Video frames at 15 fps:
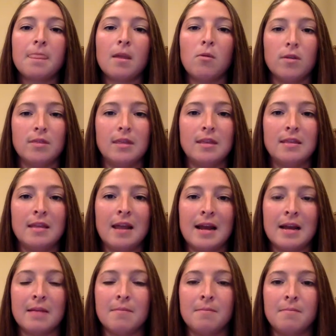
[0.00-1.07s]
One thing that I
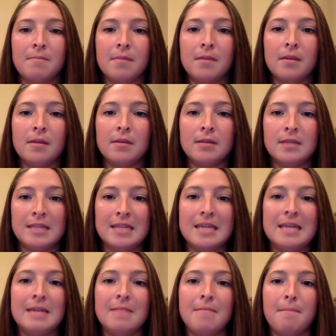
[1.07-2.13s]
can
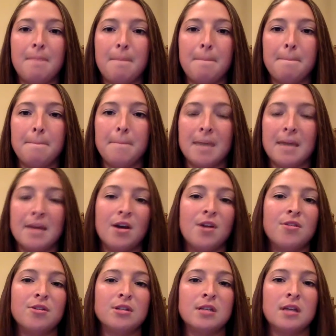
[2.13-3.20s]
see making
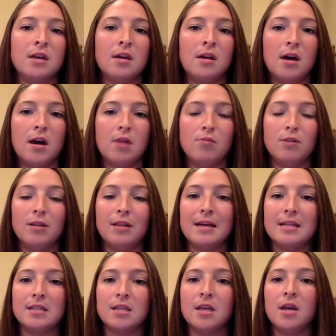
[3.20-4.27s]
others
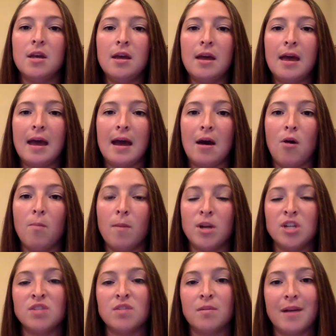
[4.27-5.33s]
realize how
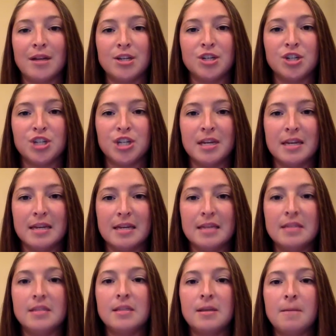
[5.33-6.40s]
much of a matcher she
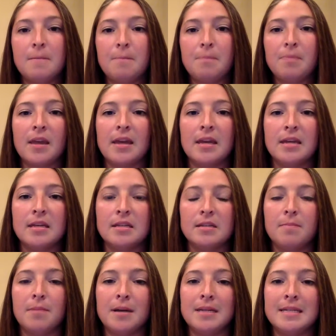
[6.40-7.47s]
is
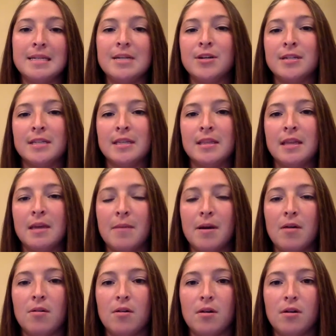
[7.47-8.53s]
by decreasing the
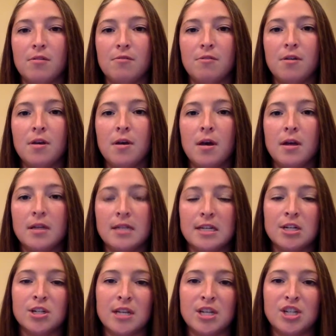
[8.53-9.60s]
amount of
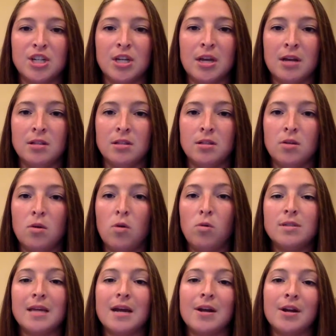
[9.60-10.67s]
dinners that she
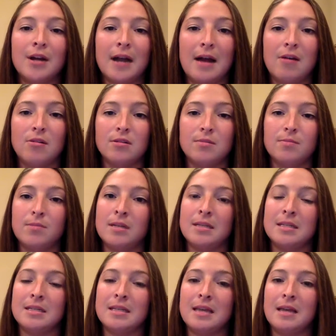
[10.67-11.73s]
holds at her house, but
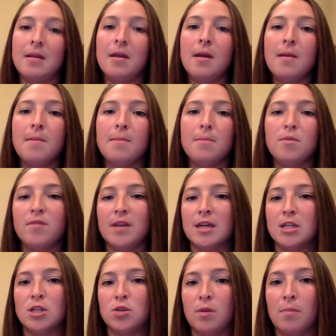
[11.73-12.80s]
instead moving
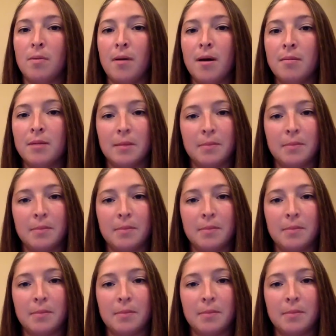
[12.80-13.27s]
it to a public